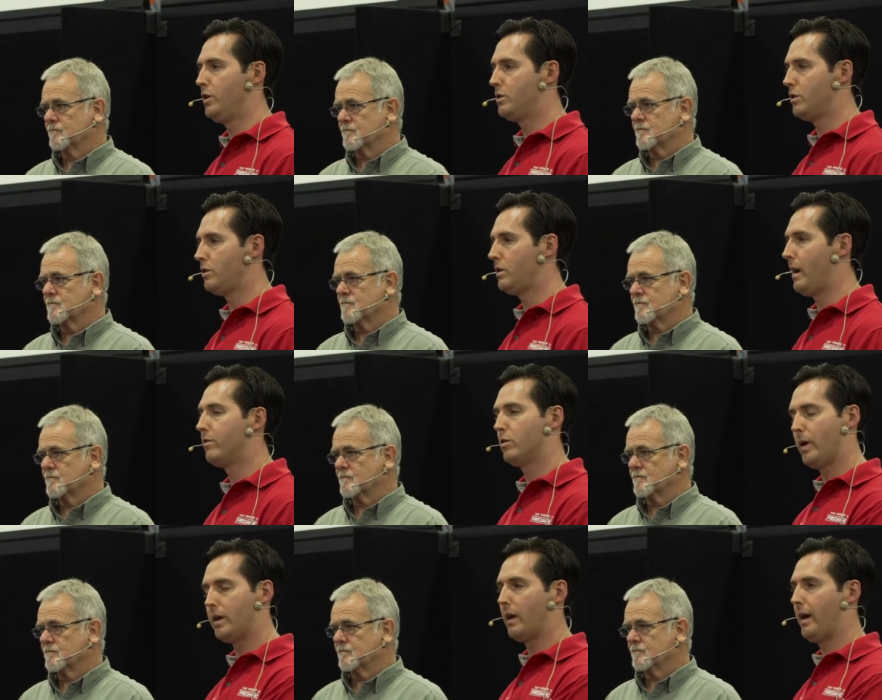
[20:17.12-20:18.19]
Speaker 1: you do have a
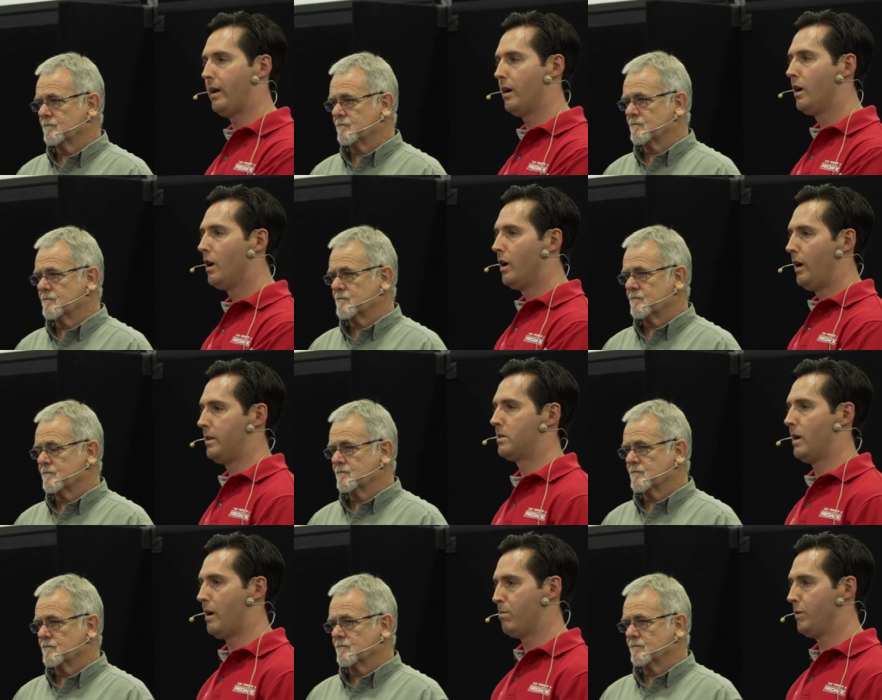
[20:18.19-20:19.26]
regulator,
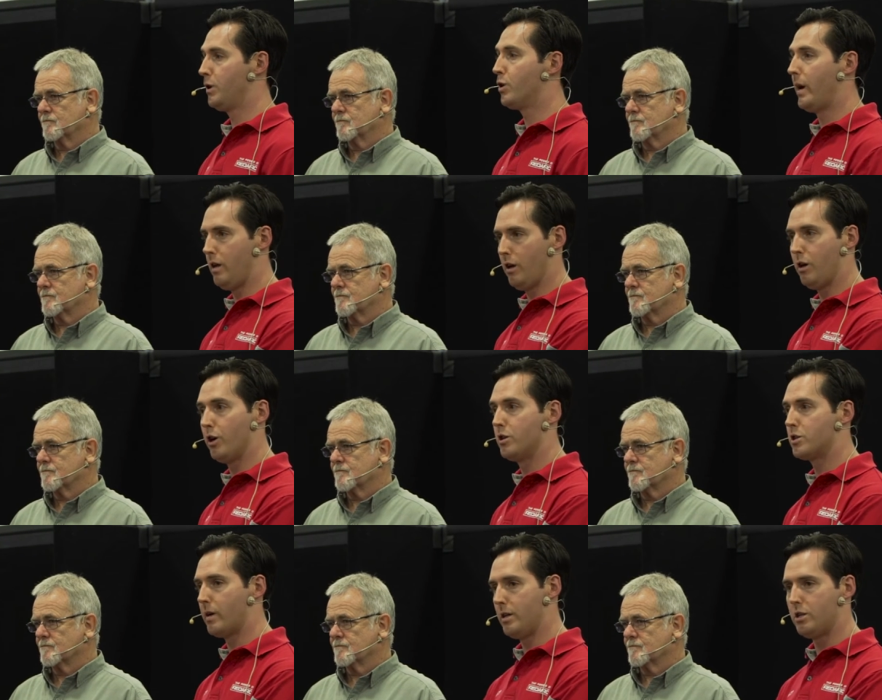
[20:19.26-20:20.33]
it's um, great. You can go
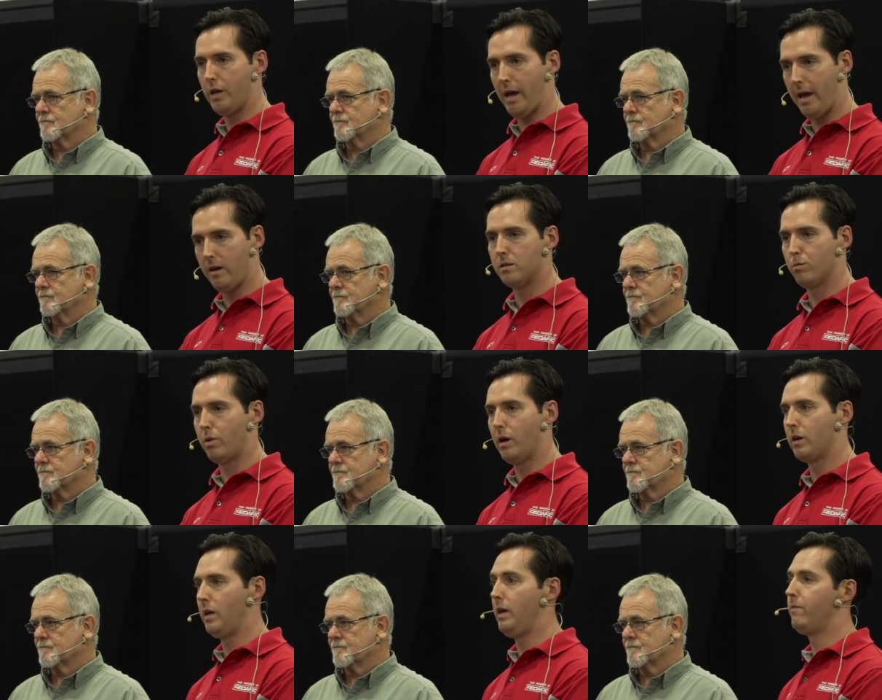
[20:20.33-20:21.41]
straight to your Anderson
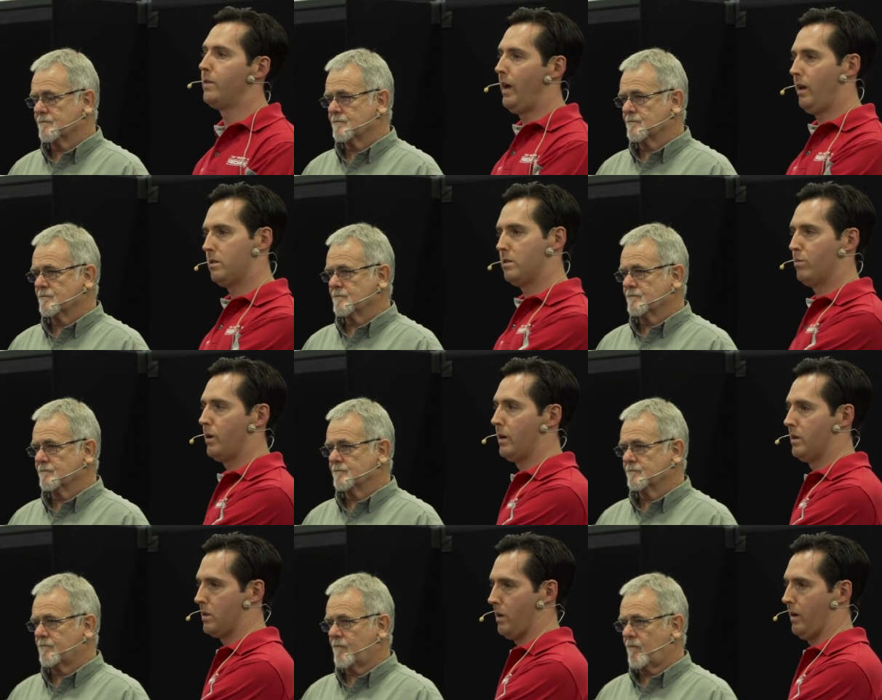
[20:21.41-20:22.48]
plug if the Anderson
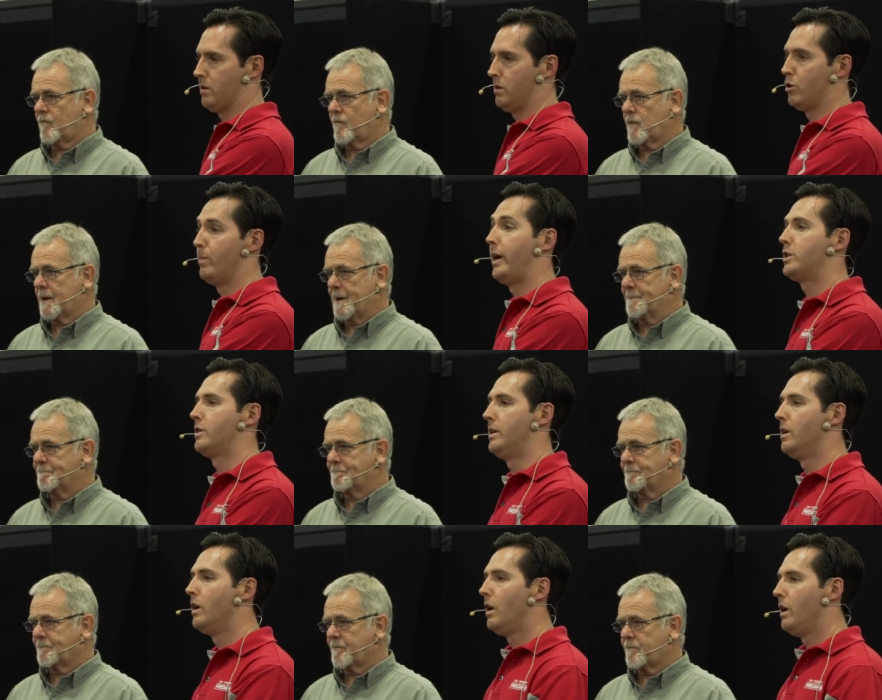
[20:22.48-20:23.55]
plug is connected to a
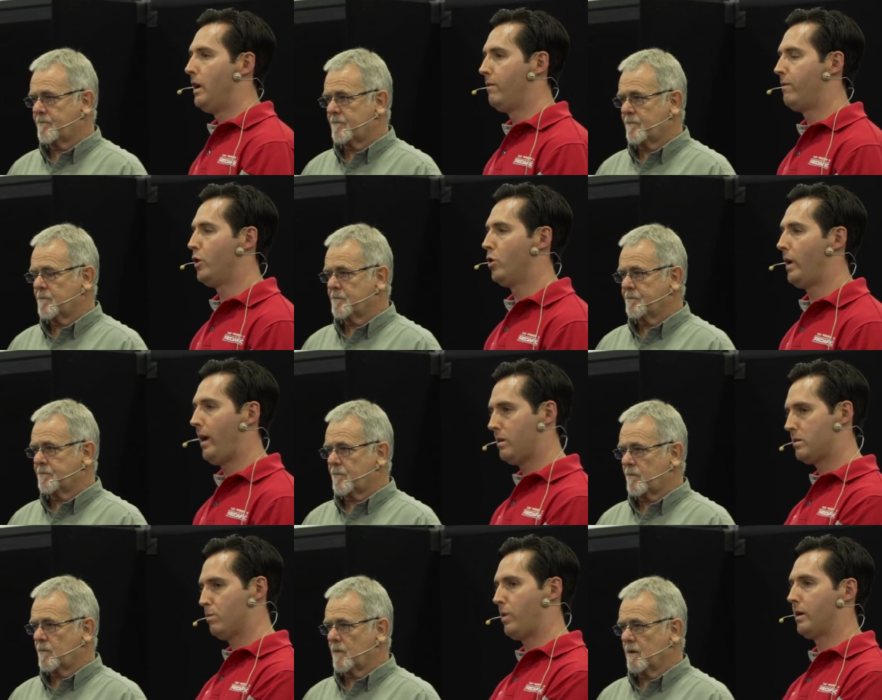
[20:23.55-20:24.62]
battery if your
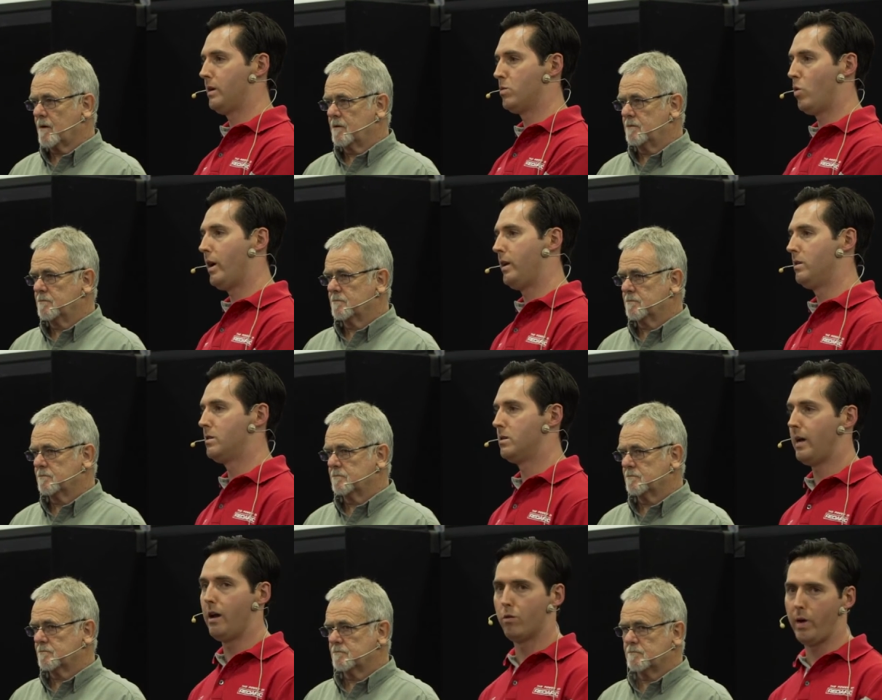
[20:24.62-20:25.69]
Anderson plug is wired into,
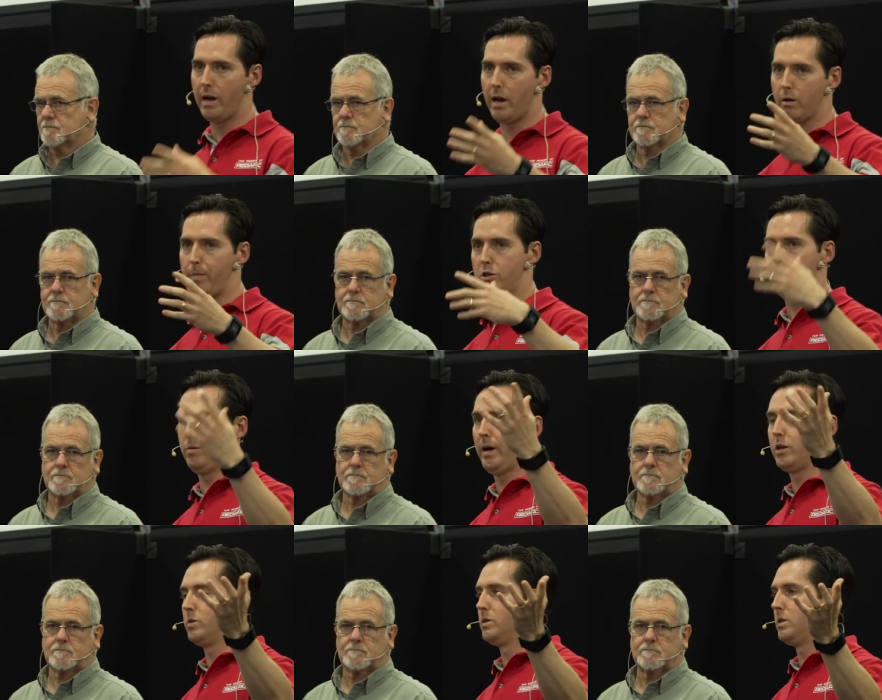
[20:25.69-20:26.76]
say, a REDARC battery
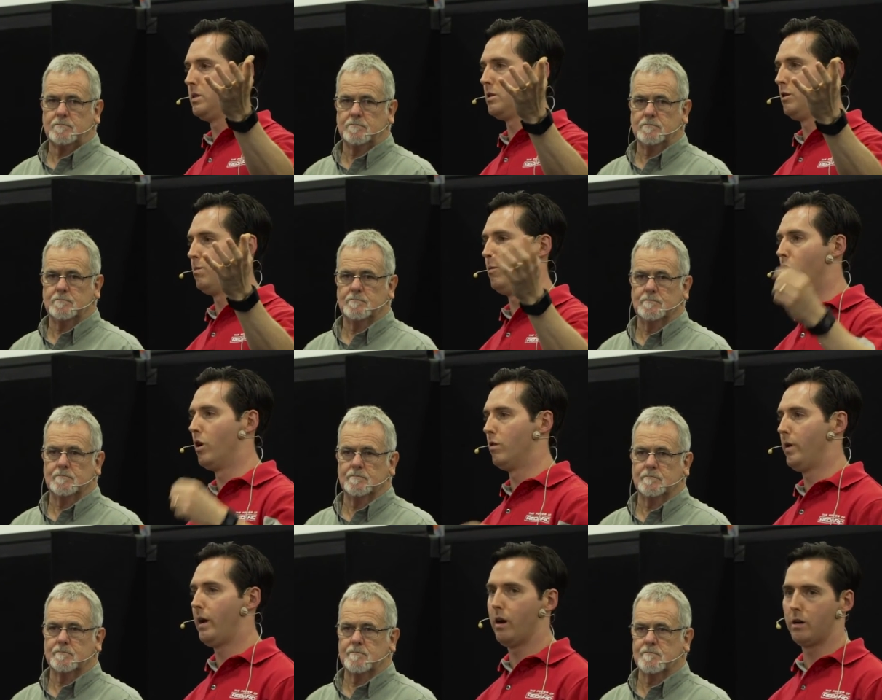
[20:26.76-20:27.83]
management system or
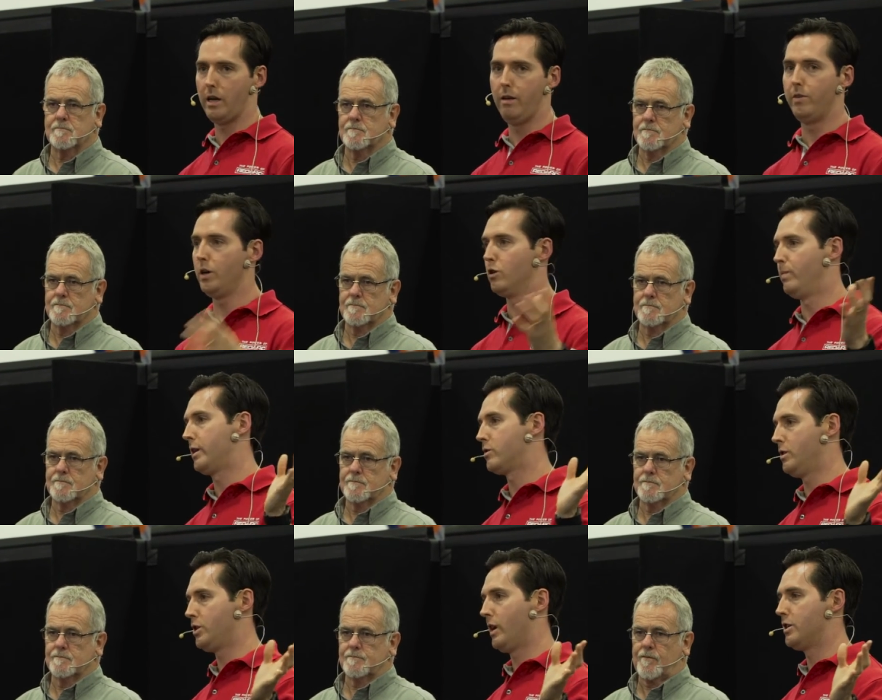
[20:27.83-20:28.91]
a REDARC in-vehicle
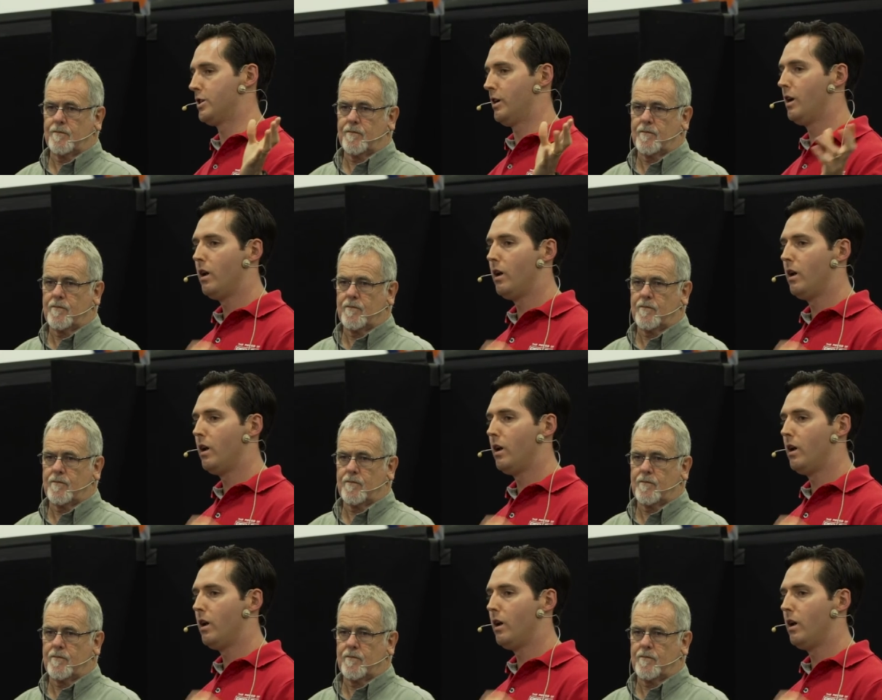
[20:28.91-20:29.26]
battery charger